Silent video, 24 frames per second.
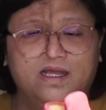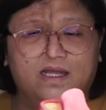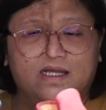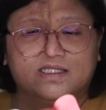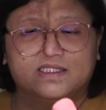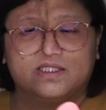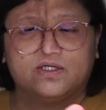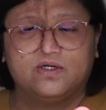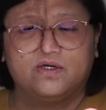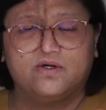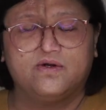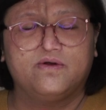
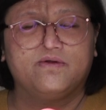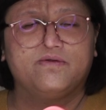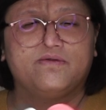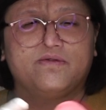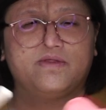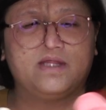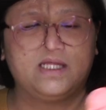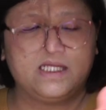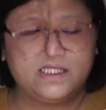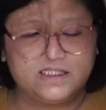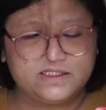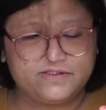So
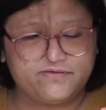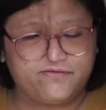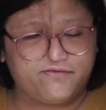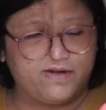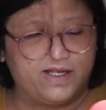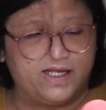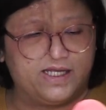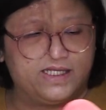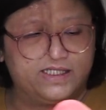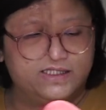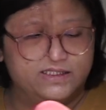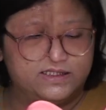these
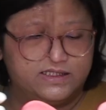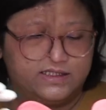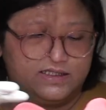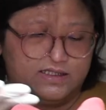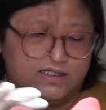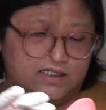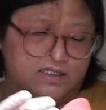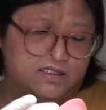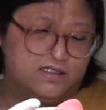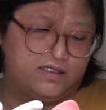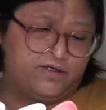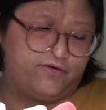
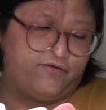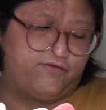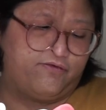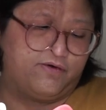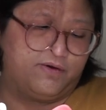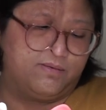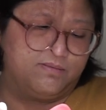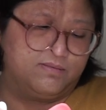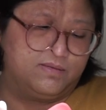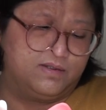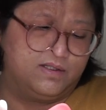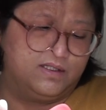friends are
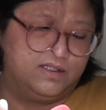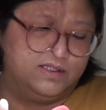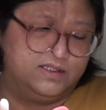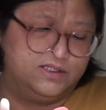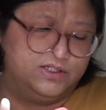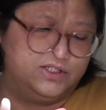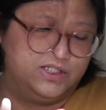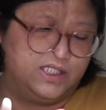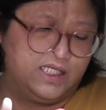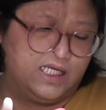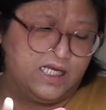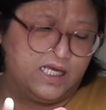from
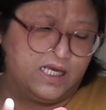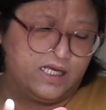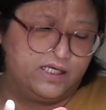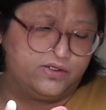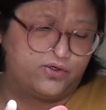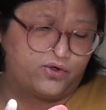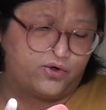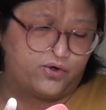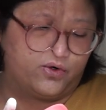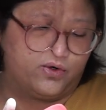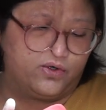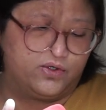
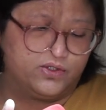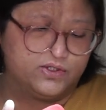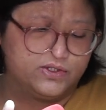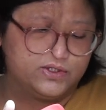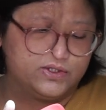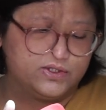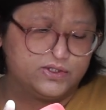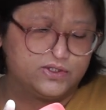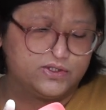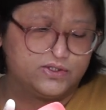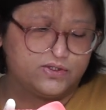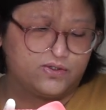Gian
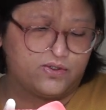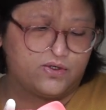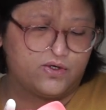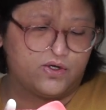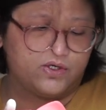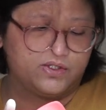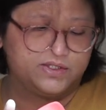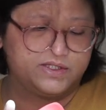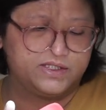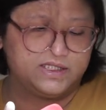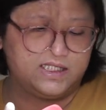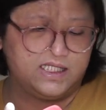Ross,
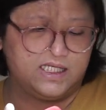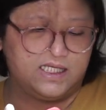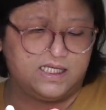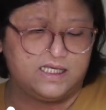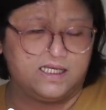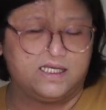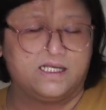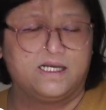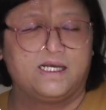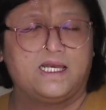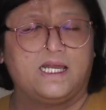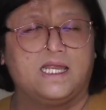Rossi
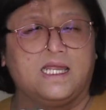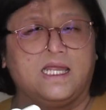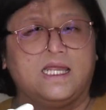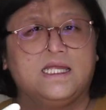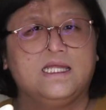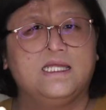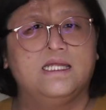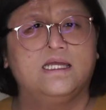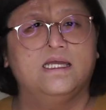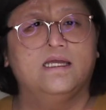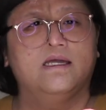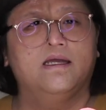e
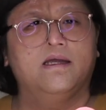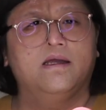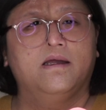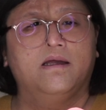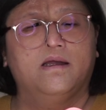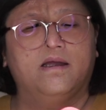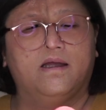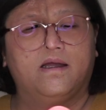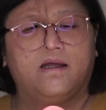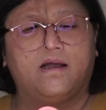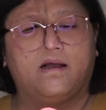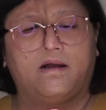Ray.
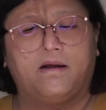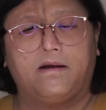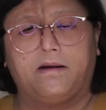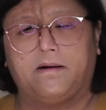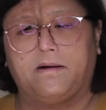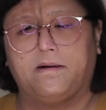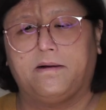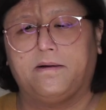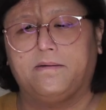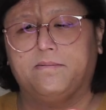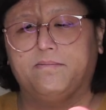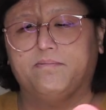
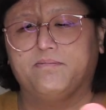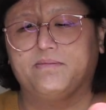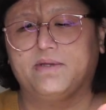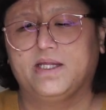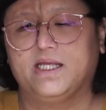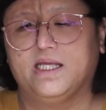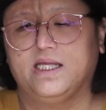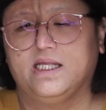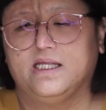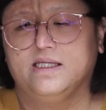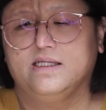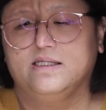
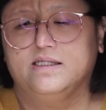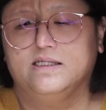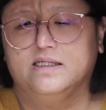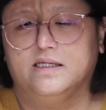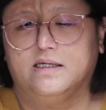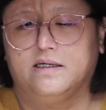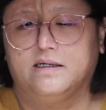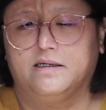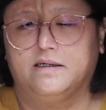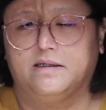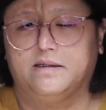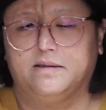If
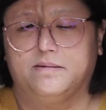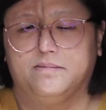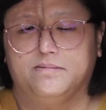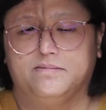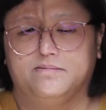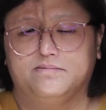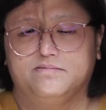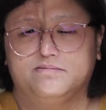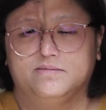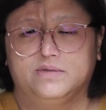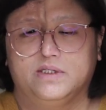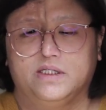
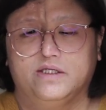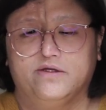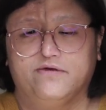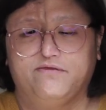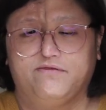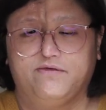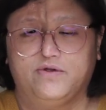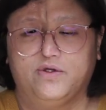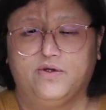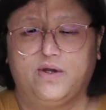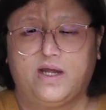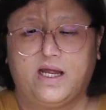
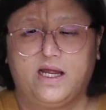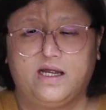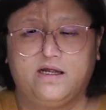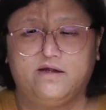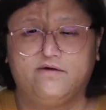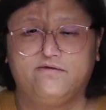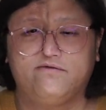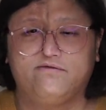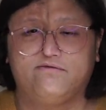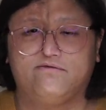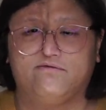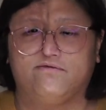you
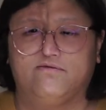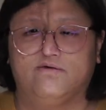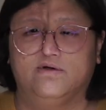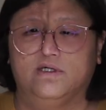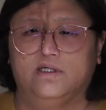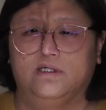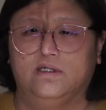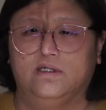have,